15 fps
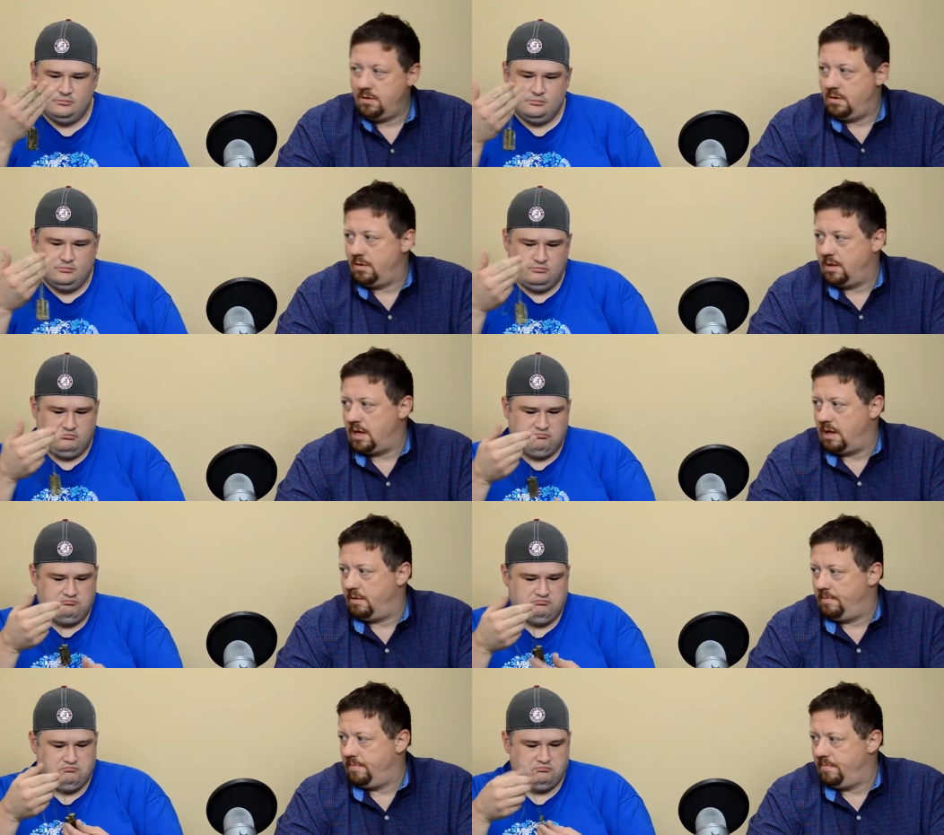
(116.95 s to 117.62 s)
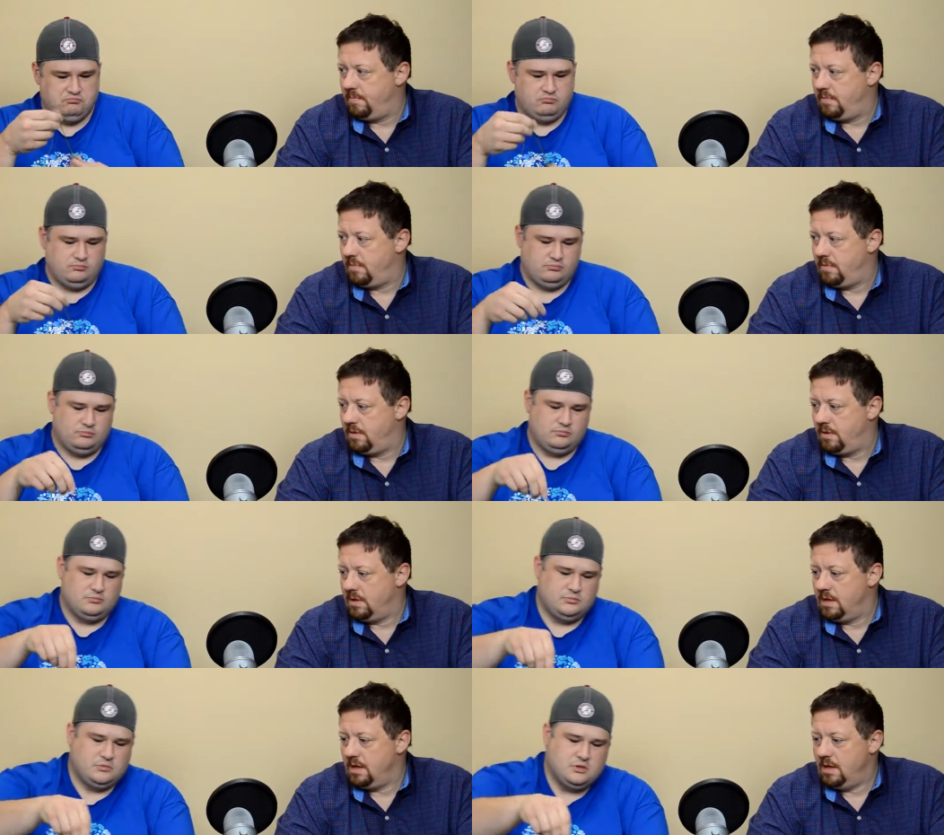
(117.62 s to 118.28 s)
Speaker 1: Okay.
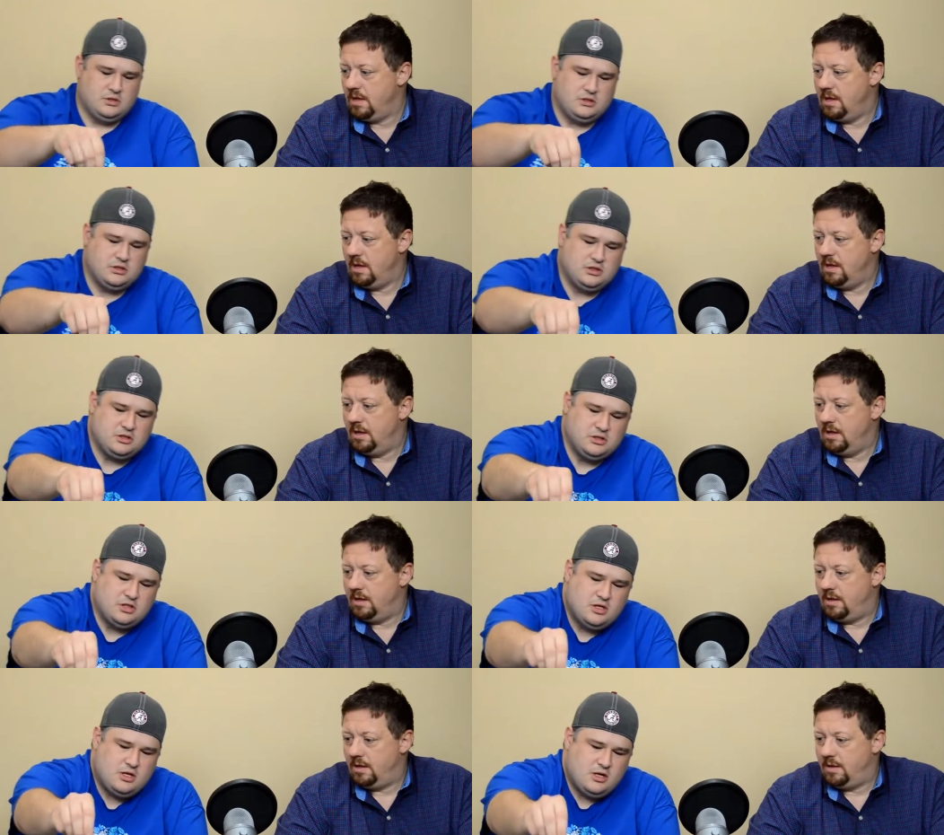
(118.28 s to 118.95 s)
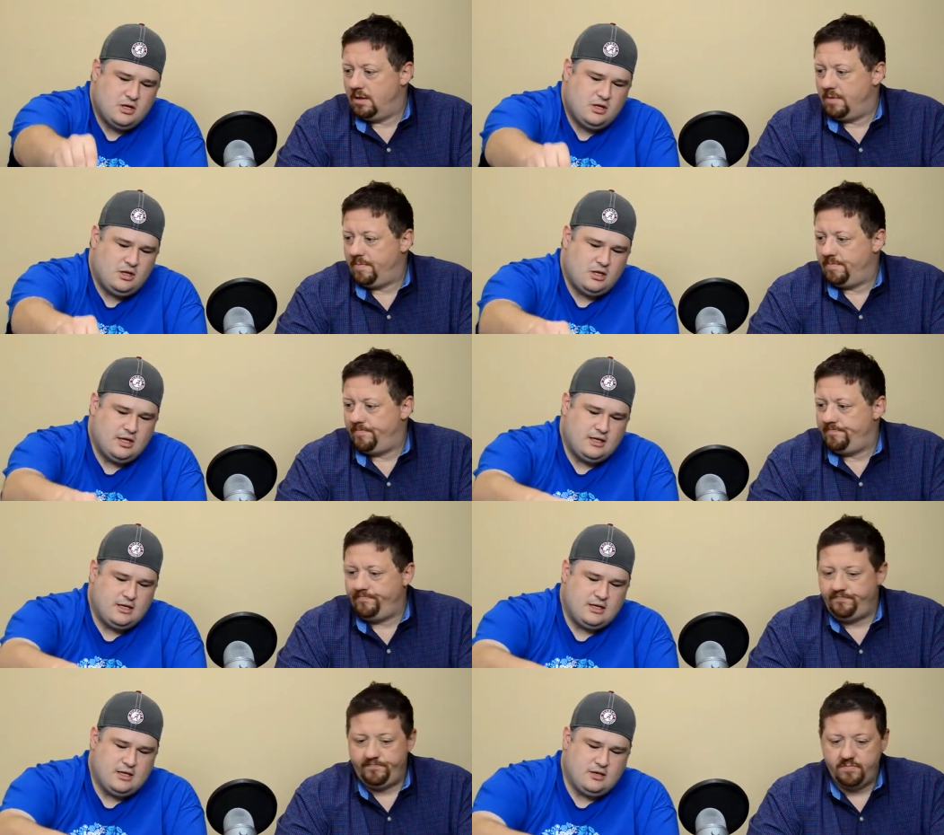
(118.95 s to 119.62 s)
Mm-hmm. Let's just lay
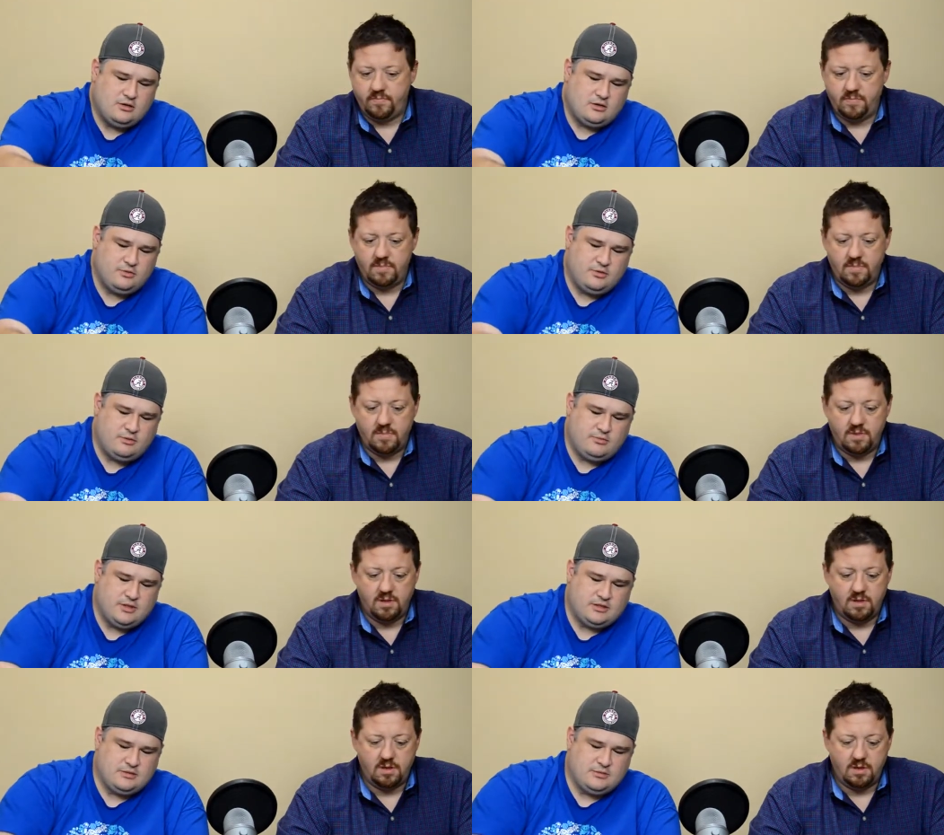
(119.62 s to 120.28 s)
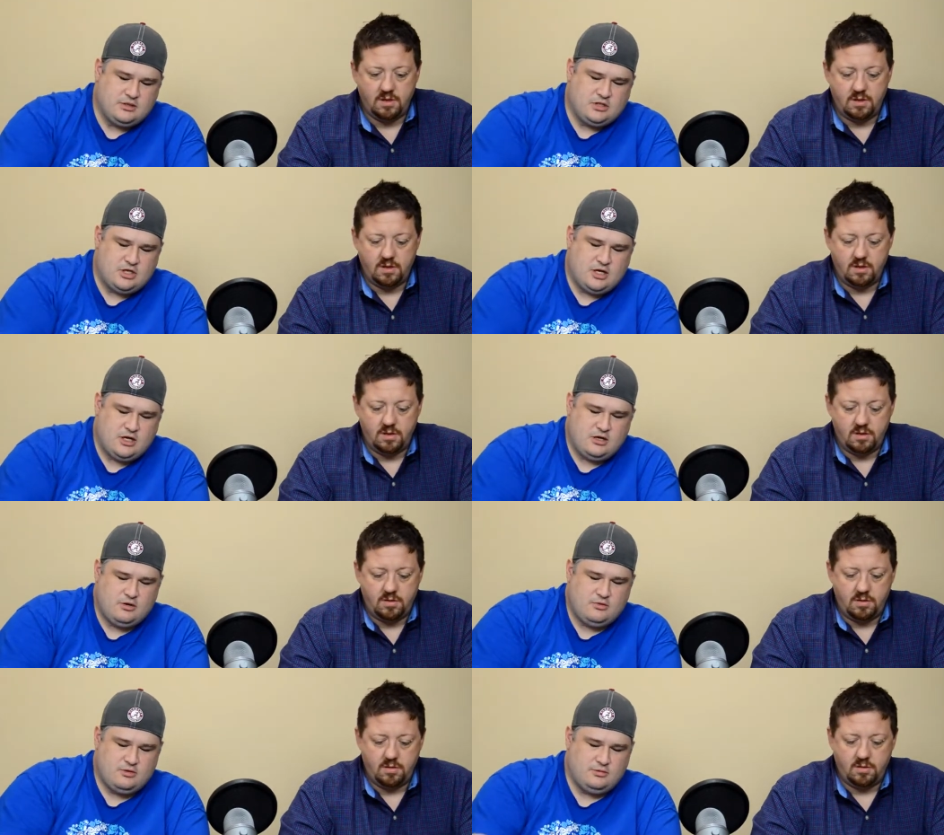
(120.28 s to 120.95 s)
that down so we don't mess up the chain
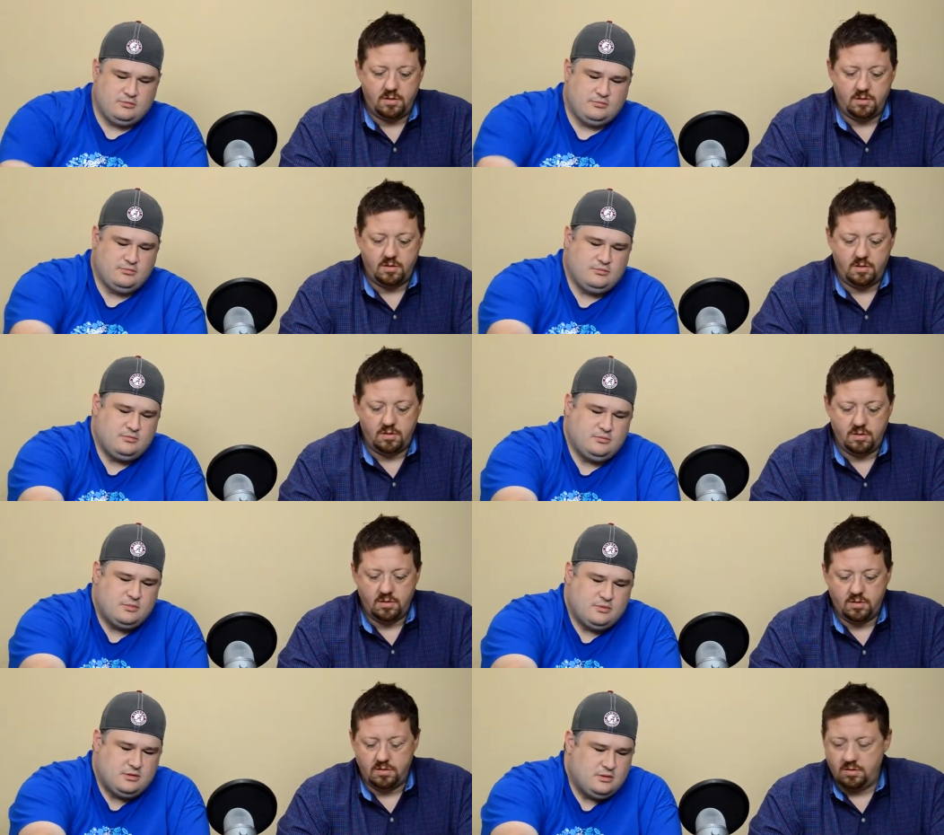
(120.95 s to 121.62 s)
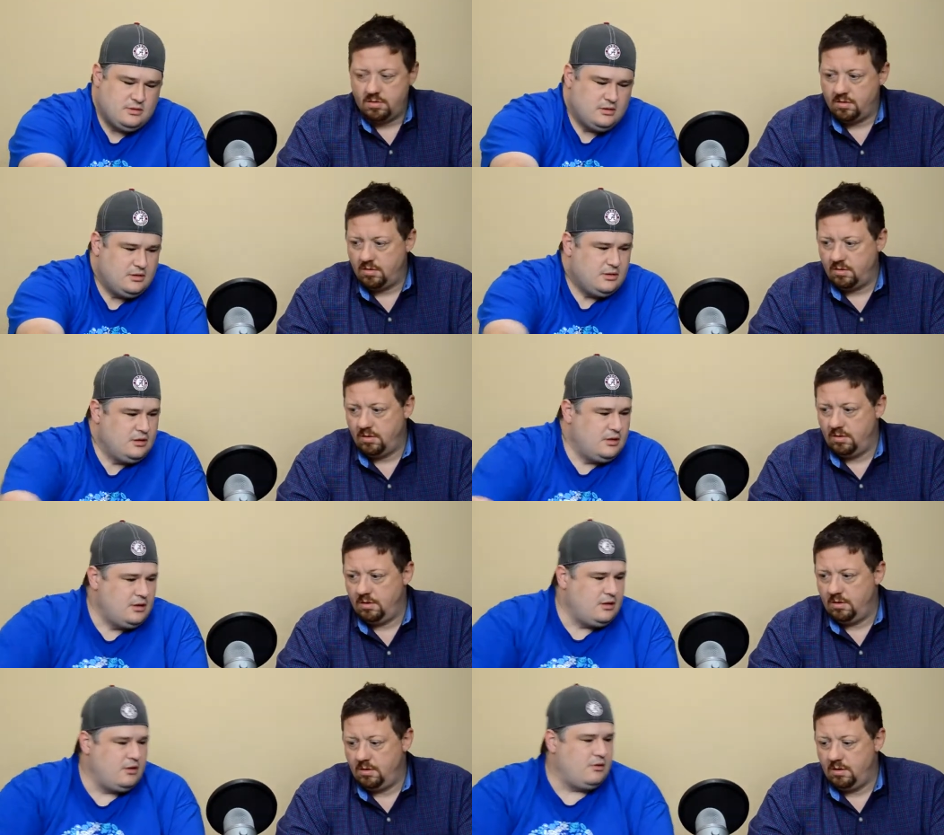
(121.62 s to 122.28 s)
on it.
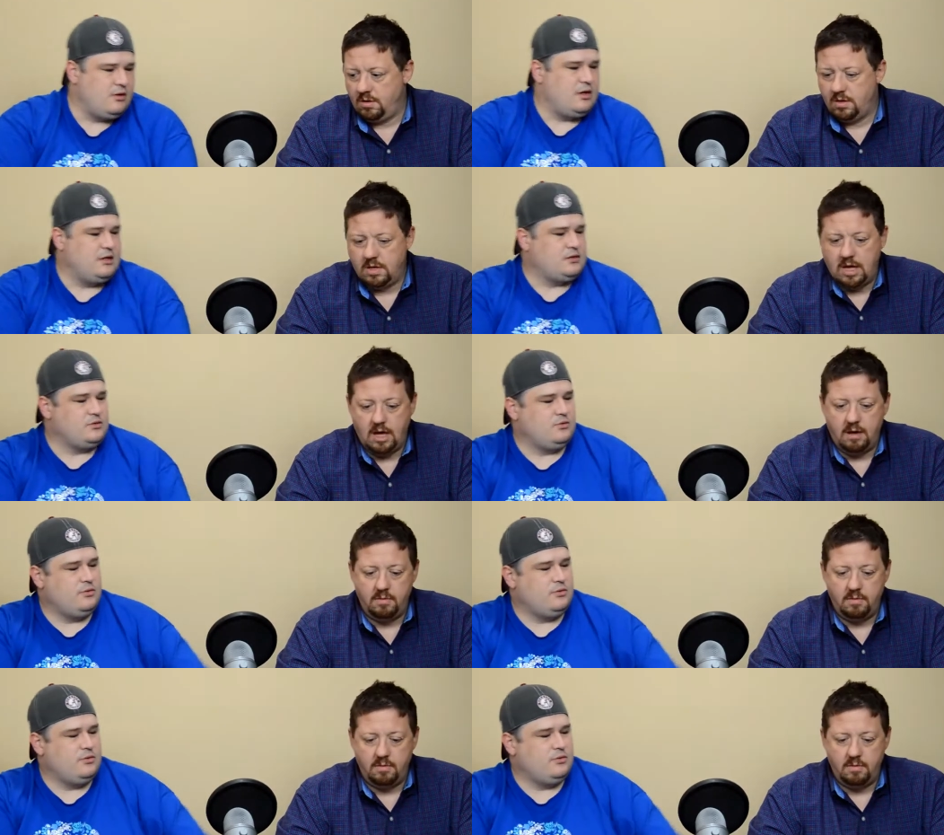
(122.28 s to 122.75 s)
All right. Okay. So what